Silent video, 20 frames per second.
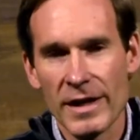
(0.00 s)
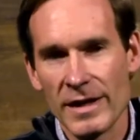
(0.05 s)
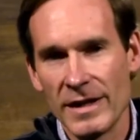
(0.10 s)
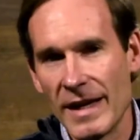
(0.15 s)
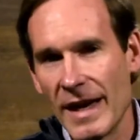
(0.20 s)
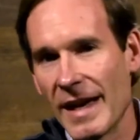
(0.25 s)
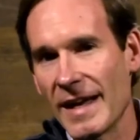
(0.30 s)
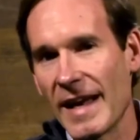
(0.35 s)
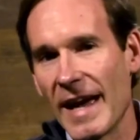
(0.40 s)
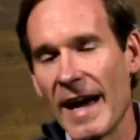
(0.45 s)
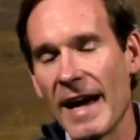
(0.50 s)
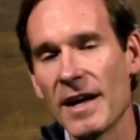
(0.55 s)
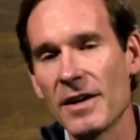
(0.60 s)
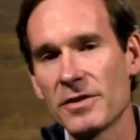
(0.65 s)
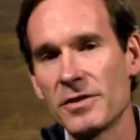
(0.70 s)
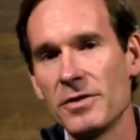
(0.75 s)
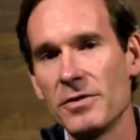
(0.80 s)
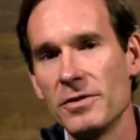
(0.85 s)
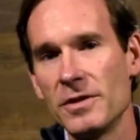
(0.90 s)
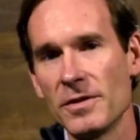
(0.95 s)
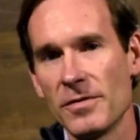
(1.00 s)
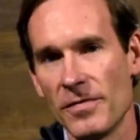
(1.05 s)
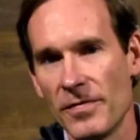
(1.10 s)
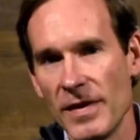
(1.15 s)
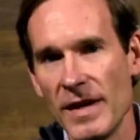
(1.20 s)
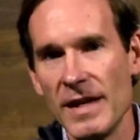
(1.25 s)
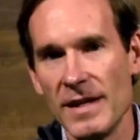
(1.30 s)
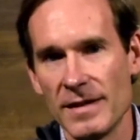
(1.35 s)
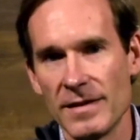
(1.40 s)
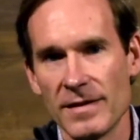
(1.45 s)
yet how to
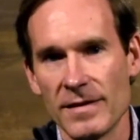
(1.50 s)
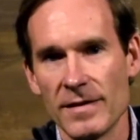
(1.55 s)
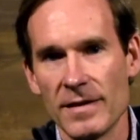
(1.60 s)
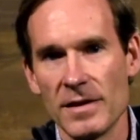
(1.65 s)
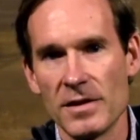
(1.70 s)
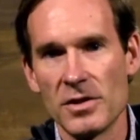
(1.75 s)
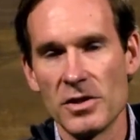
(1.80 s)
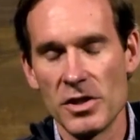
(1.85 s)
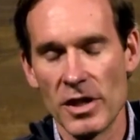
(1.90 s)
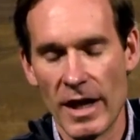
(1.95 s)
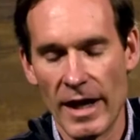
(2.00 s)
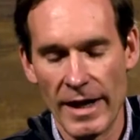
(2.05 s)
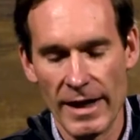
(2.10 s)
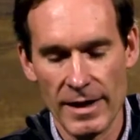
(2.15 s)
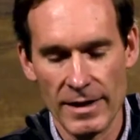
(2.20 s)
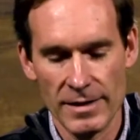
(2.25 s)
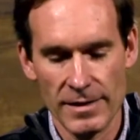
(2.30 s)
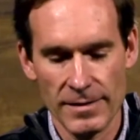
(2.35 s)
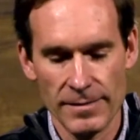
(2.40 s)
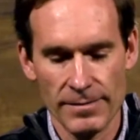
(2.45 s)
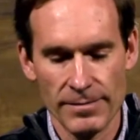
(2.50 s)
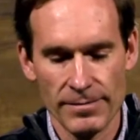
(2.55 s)
defeat this giant.